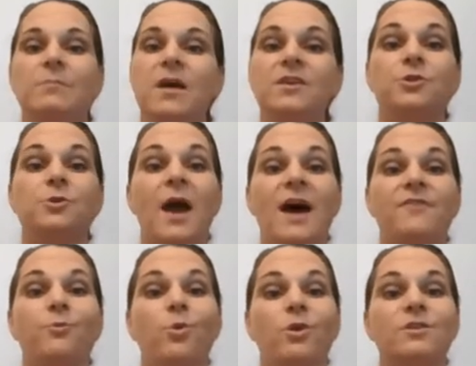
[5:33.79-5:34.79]
You have
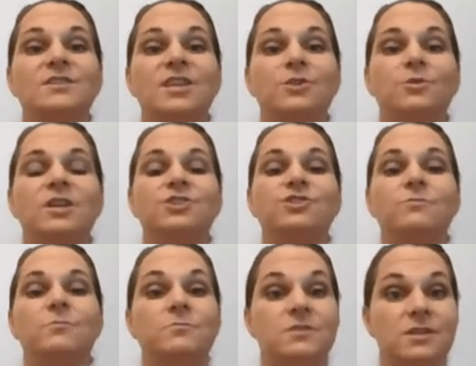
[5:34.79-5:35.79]
words that you can
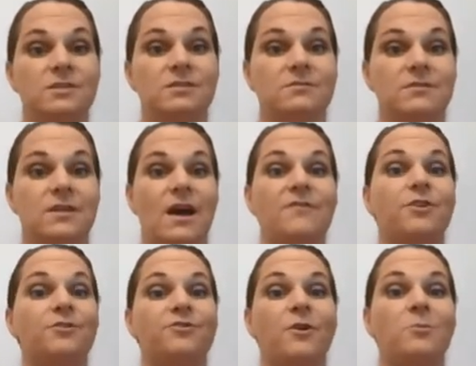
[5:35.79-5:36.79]
discover
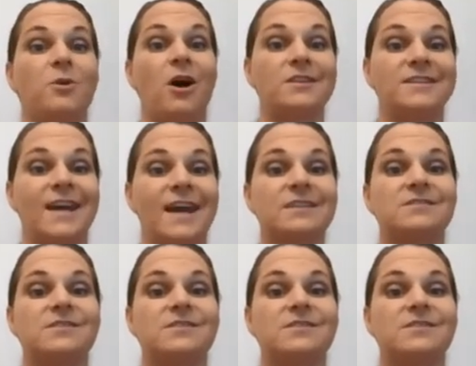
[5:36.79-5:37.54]
from context.